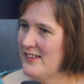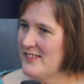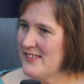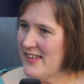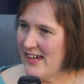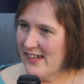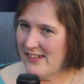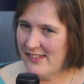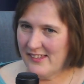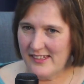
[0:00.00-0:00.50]

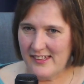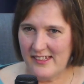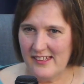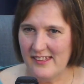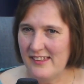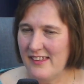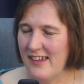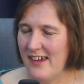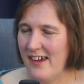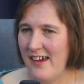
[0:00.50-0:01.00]

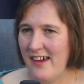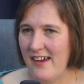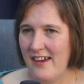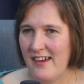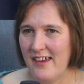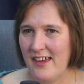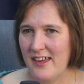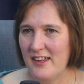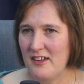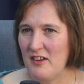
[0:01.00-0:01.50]
exactly,
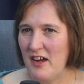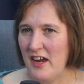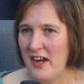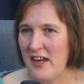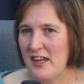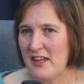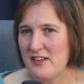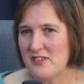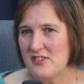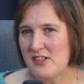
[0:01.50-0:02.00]
yeah. And
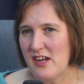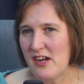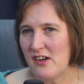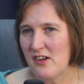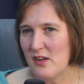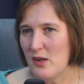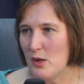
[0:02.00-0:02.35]
I had shared